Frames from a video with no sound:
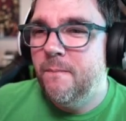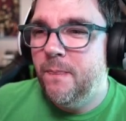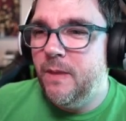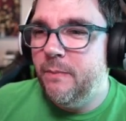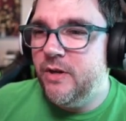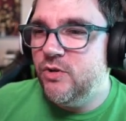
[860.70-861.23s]

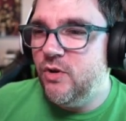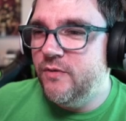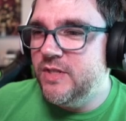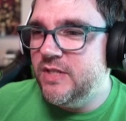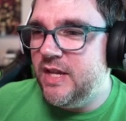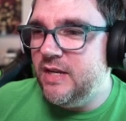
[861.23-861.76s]
The picture of
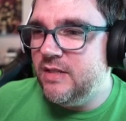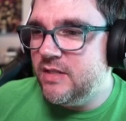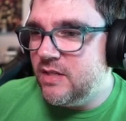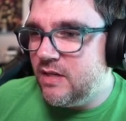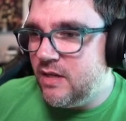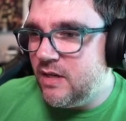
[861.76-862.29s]
Saint
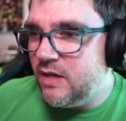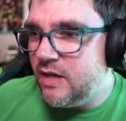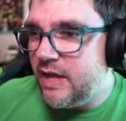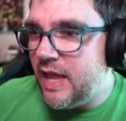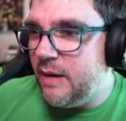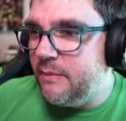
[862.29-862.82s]
uh,
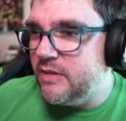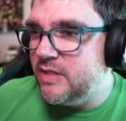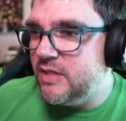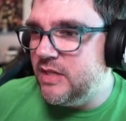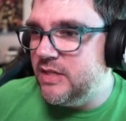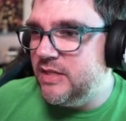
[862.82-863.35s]
Calamus
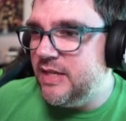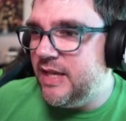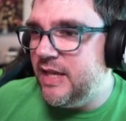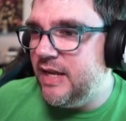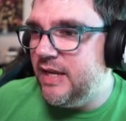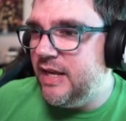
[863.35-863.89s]

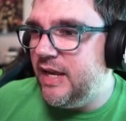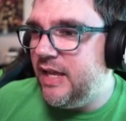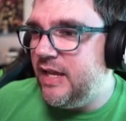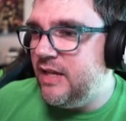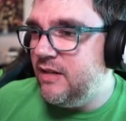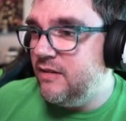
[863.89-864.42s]
de
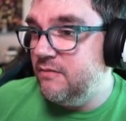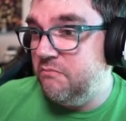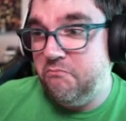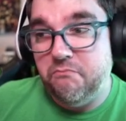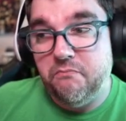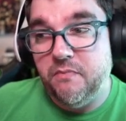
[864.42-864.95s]
Lele,
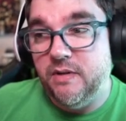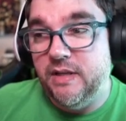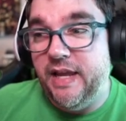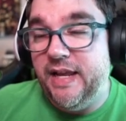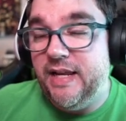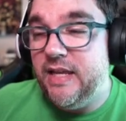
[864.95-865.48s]

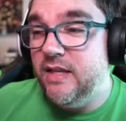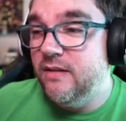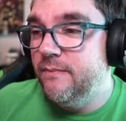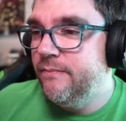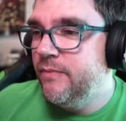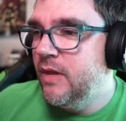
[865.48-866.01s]
Lely,
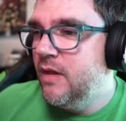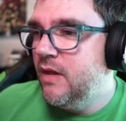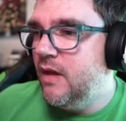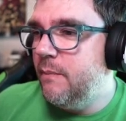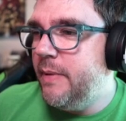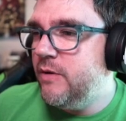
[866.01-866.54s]

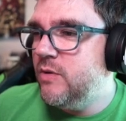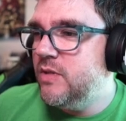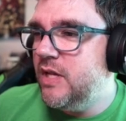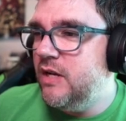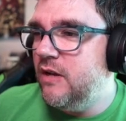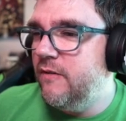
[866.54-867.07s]
patron
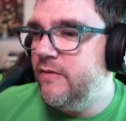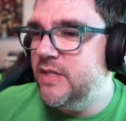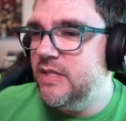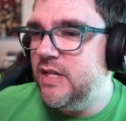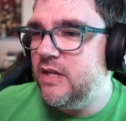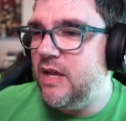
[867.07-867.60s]
saint of the
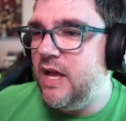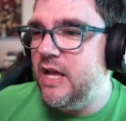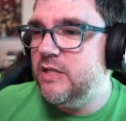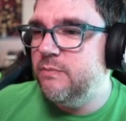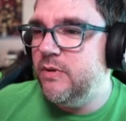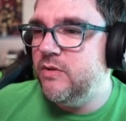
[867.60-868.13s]
sick,
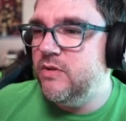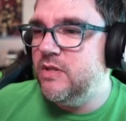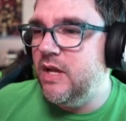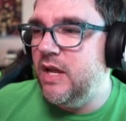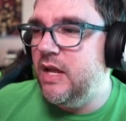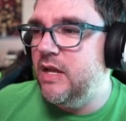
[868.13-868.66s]
hospitals,
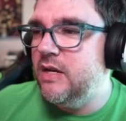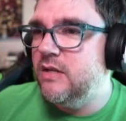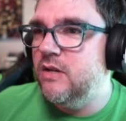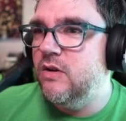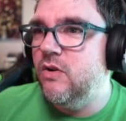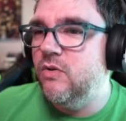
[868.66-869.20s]
and
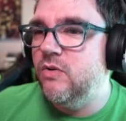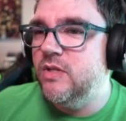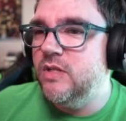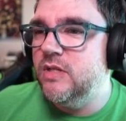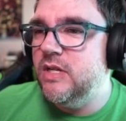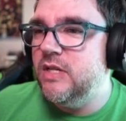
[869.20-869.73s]

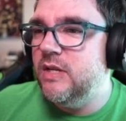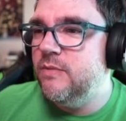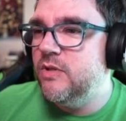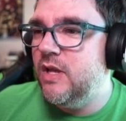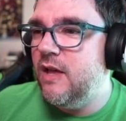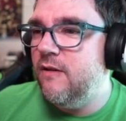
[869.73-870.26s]
nurses. He
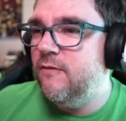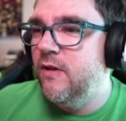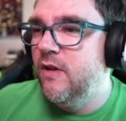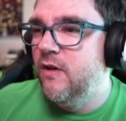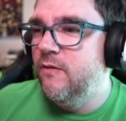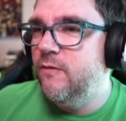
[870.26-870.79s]
seems to have
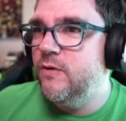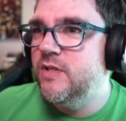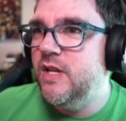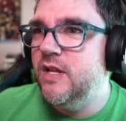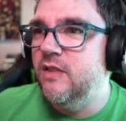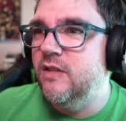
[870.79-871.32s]

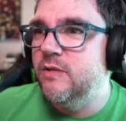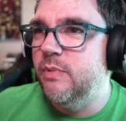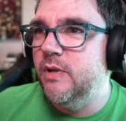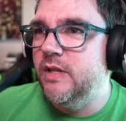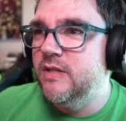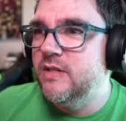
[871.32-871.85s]
forsaken this
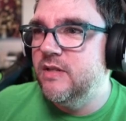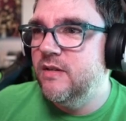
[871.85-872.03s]
place.